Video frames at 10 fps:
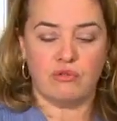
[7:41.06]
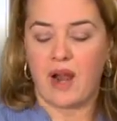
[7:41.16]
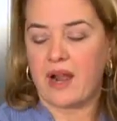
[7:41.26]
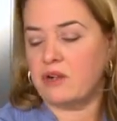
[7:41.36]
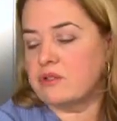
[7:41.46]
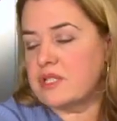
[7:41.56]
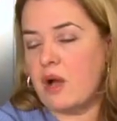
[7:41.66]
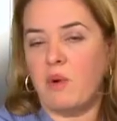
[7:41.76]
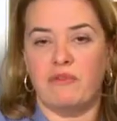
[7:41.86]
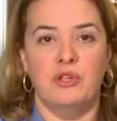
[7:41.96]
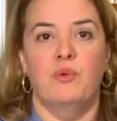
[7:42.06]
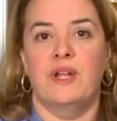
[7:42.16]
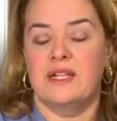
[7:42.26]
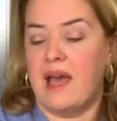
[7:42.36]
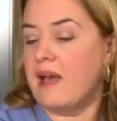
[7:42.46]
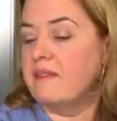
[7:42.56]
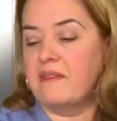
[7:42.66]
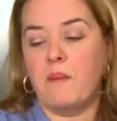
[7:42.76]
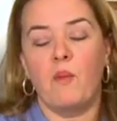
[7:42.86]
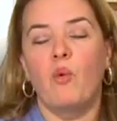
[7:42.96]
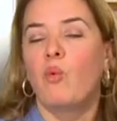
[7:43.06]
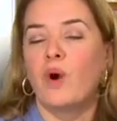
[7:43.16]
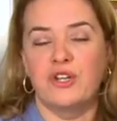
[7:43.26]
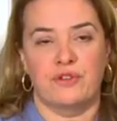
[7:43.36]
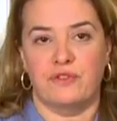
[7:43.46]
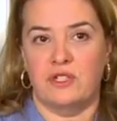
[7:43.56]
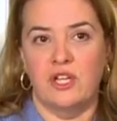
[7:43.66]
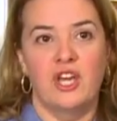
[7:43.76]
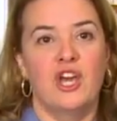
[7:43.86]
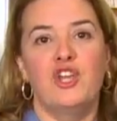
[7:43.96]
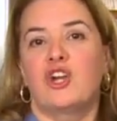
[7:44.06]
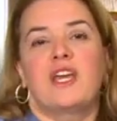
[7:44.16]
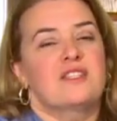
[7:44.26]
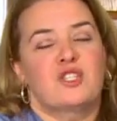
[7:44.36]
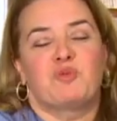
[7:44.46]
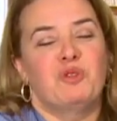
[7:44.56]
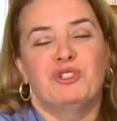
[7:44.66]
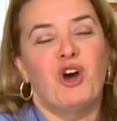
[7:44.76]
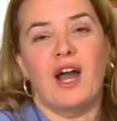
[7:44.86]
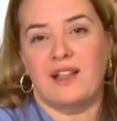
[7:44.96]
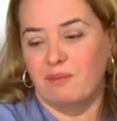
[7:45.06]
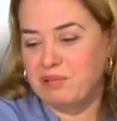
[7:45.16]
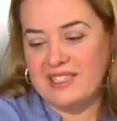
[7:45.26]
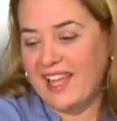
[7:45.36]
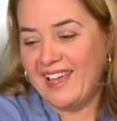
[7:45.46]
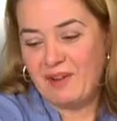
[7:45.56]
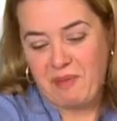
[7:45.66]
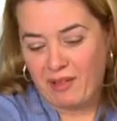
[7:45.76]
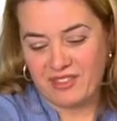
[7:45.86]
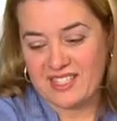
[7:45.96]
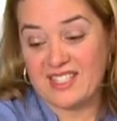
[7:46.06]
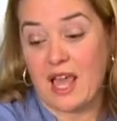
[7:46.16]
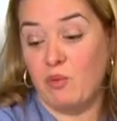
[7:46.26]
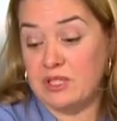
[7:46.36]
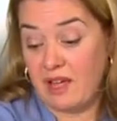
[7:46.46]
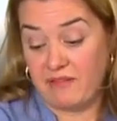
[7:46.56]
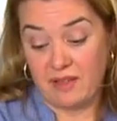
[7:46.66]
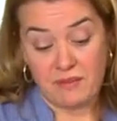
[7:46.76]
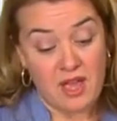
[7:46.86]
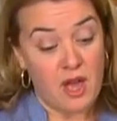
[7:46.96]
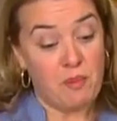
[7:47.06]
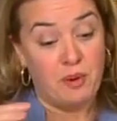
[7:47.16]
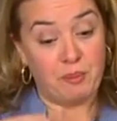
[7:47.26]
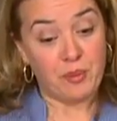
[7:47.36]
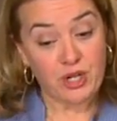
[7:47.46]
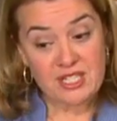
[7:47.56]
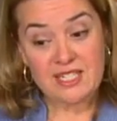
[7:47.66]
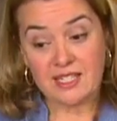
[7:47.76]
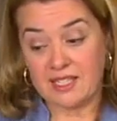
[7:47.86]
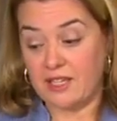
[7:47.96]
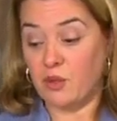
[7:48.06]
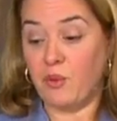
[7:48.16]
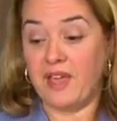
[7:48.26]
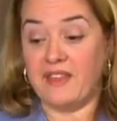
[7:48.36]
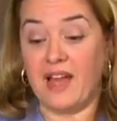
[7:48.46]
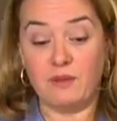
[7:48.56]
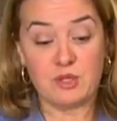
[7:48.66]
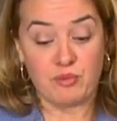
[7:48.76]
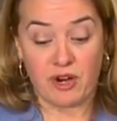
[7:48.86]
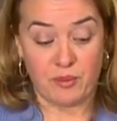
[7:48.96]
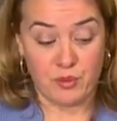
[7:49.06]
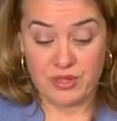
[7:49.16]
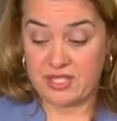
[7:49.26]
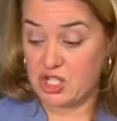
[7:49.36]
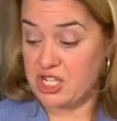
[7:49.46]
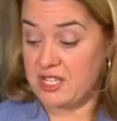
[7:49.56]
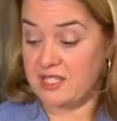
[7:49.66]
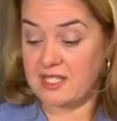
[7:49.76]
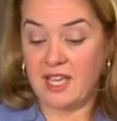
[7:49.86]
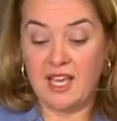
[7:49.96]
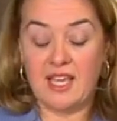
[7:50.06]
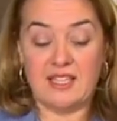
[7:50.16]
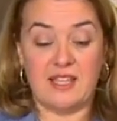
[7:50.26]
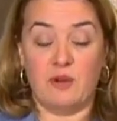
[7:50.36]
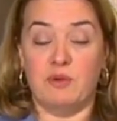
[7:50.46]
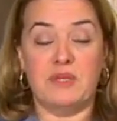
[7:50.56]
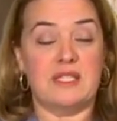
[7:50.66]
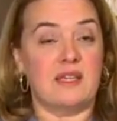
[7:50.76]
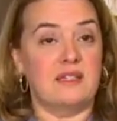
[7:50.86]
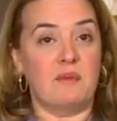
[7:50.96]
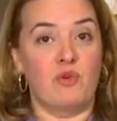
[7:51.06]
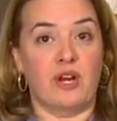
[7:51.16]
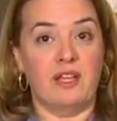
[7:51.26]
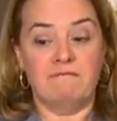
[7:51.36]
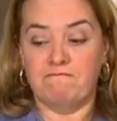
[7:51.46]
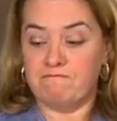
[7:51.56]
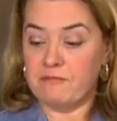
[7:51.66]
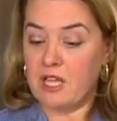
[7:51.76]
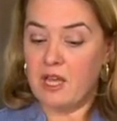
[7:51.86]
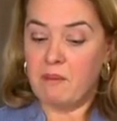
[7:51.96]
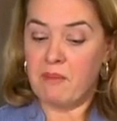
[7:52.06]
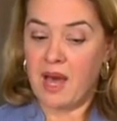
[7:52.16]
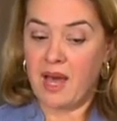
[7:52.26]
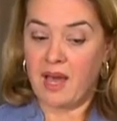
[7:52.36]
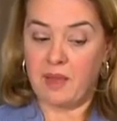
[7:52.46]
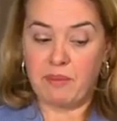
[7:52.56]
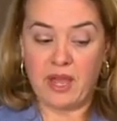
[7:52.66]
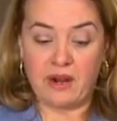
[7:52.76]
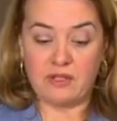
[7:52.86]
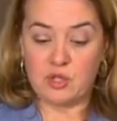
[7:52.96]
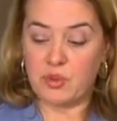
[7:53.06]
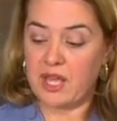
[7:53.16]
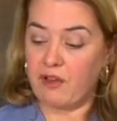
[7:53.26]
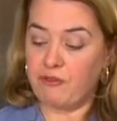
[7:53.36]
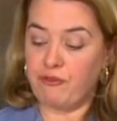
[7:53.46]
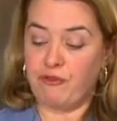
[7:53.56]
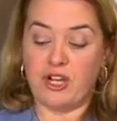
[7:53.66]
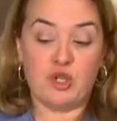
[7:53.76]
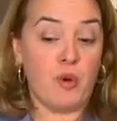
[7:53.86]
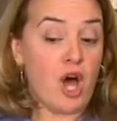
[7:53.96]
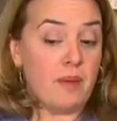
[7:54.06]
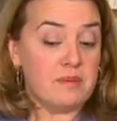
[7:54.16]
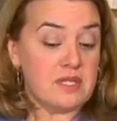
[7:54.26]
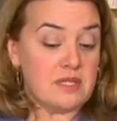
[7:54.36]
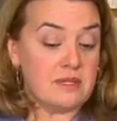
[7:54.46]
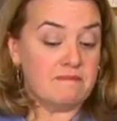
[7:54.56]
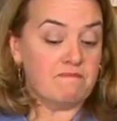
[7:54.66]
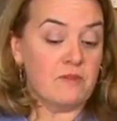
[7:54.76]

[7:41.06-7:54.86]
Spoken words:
crackers, however you want it. Wonderful. Your guests will not complain about this. They will love it. But personally, the way that I was brought up with this cheese is that it would be Sunday morning. My parents would get fresh pops